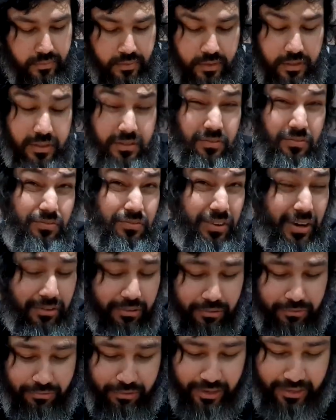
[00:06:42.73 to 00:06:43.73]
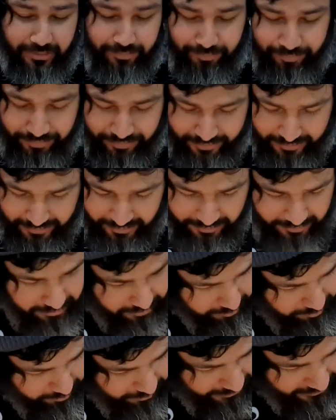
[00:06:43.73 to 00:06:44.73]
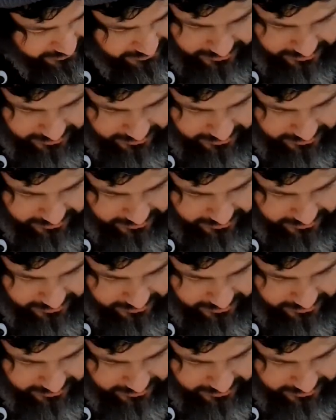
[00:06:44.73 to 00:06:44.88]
It's very faint, but it's